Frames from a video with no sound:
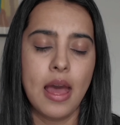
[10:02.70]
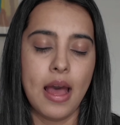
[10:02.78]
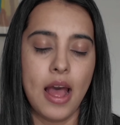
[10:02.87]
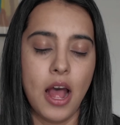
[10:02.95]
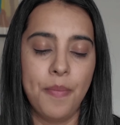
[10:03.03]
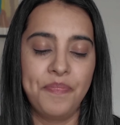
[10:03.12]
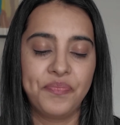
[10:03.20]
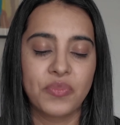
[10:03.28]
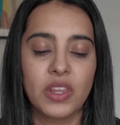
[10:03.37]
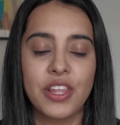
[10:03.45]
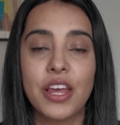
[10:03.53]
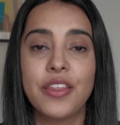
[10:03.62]

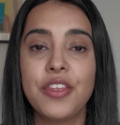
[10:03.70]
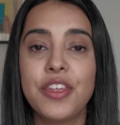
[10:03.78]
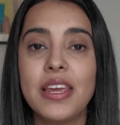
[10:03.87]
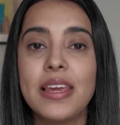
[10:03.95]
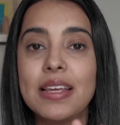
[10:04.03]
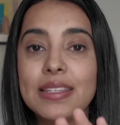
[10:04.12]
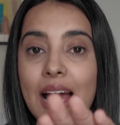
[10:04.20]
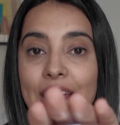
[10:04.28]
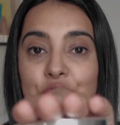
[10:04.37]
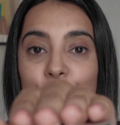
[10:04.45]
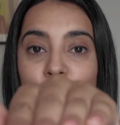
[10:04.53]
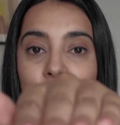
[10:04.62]
The other thing is I
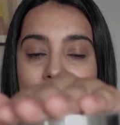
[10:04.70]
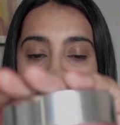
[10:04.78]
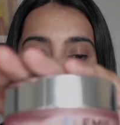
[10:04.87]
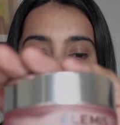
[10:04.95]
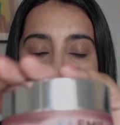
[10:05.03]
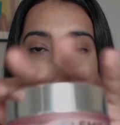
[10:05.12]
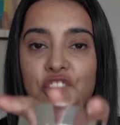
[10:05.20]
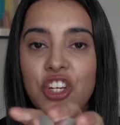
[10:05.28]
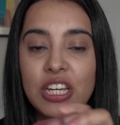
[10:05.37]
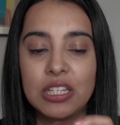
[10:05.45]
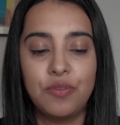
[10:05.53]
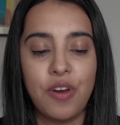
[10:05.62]
do like the
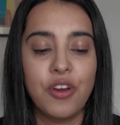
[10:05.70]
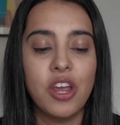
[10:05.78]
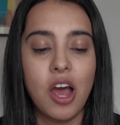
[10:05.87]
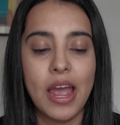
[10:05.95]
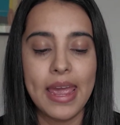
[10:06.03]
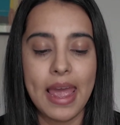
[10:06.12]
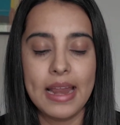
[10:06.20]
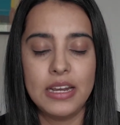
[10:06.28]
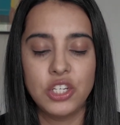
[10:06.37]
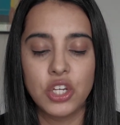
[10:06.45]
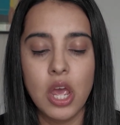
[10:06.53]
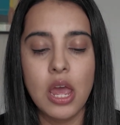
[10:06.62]
packaging. It's very high
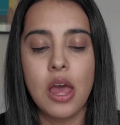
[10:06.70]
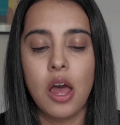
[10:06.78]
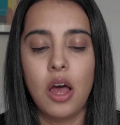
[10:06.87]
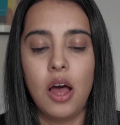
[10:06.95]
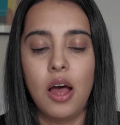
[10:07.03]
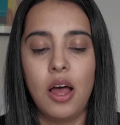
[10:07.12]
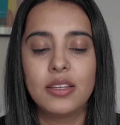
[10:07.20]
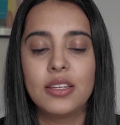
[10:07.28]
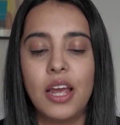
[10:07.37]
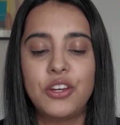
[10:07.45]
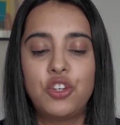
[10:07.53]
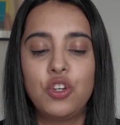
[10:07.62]
end.
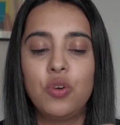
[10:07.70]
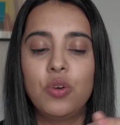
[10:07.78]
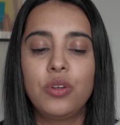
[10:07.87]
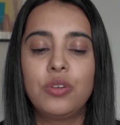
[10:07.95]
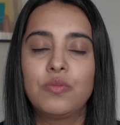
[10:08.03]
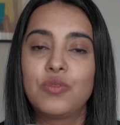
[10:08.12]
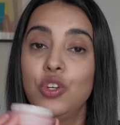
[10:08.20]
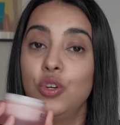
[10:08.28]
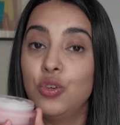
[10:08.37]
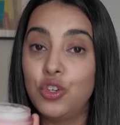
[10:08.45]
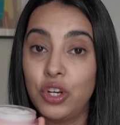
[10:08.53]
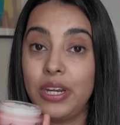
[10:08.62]
I do
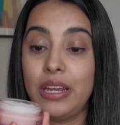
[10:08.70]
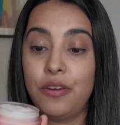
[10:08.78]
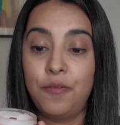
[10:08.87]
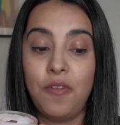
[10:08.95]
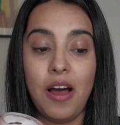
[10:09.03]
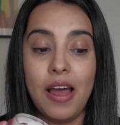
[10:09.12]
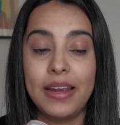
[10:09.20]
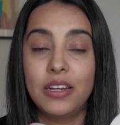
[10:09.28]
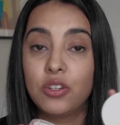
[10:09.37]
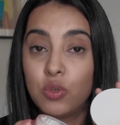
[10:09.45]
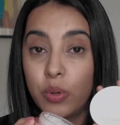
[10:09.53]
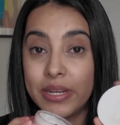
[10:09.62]
usually
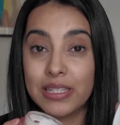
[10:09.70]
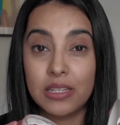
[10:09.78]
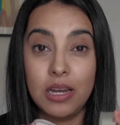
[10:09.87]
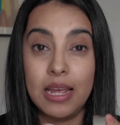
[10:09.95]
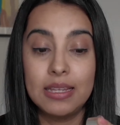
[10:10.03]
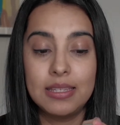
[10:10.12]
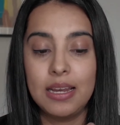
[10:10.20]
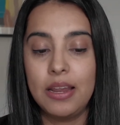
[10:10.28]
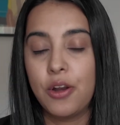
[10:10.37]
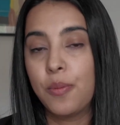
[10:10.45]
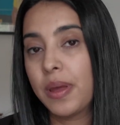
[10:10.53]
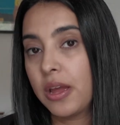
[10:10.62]
find twist lids a
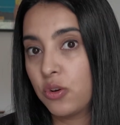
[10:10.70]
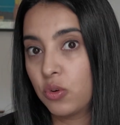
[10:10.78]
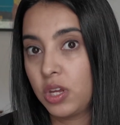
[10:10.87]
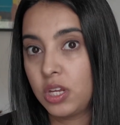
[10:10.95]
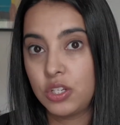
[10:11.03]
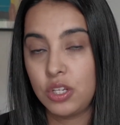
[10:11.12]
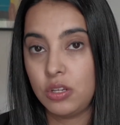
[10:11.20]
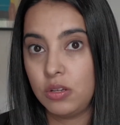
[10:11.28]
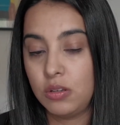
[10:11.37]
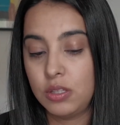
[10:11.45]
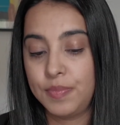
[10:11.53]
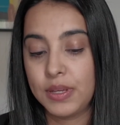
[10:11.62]
little bit annoying to
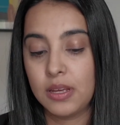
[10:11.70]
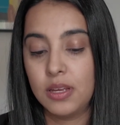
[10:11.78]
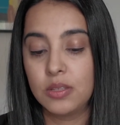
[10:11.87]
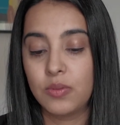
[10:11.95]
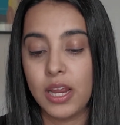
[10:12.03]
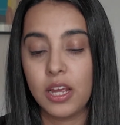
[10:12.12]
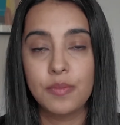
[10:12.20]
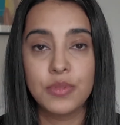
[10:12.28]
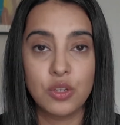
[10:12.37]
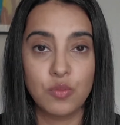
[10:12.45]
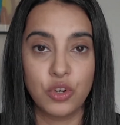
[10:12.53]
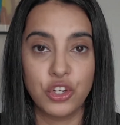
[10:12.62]
use because when it comes
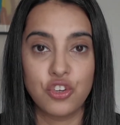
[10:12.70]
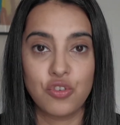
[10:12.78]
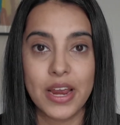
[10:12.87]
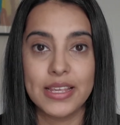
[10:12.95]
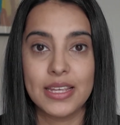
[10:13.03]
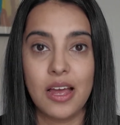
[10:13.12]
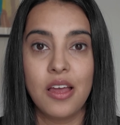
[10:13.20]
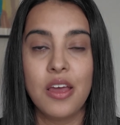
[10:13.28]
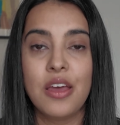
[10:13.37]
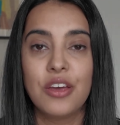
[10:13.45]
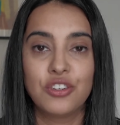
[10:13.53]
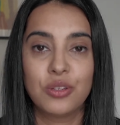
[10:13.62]
to moisturizer,
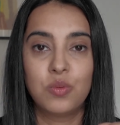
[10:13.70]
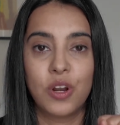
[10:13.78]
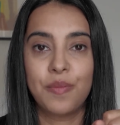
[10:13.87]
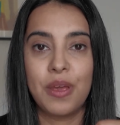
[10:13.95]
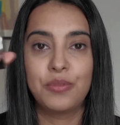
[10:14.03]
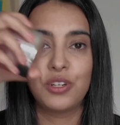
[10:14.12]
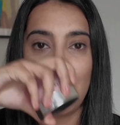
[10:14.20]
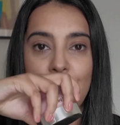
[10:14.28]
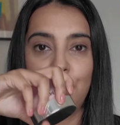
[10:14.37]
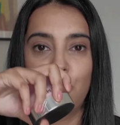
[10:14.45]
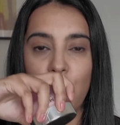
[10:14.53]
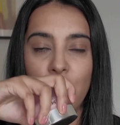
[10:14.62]
just want to be able to
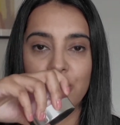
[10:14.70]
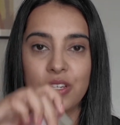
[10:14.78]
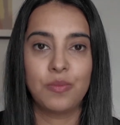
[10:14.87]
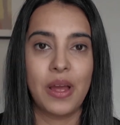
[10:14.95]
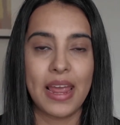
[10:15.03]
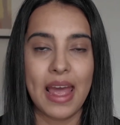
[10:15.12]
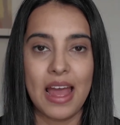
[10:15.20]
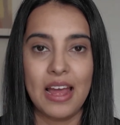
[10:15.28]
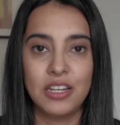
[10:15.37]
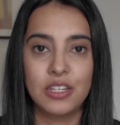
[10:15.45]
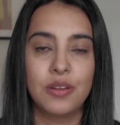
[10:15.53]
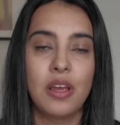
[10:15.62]
like pour it onto my
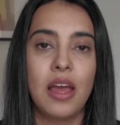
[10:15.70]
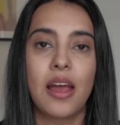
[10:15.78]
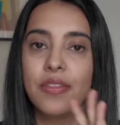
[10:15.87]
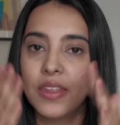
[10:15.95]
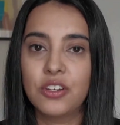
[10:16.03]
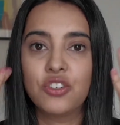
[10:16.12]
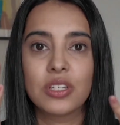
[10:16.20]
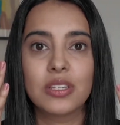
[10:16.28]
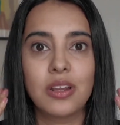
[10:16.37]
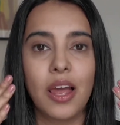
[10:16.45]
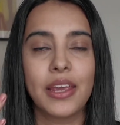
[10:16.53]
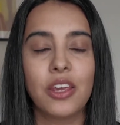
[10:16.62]
hand and then just
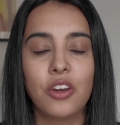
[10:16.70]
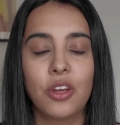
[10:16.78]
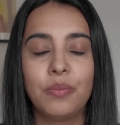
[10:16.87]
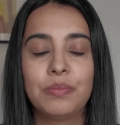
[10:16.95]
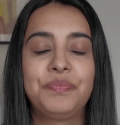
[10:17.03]
like, you know,